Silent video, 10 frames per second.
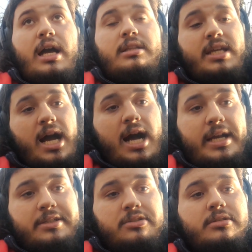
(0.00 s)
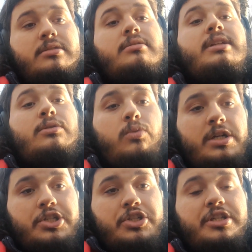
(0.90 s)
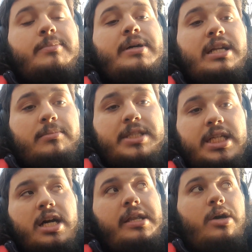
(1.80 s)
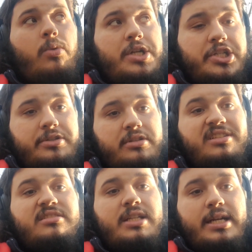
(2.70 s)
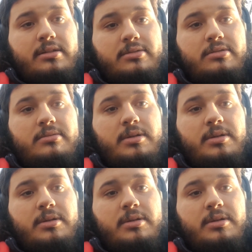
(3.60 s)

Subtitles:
The eyes that watch, the panopticon that watches, the snails,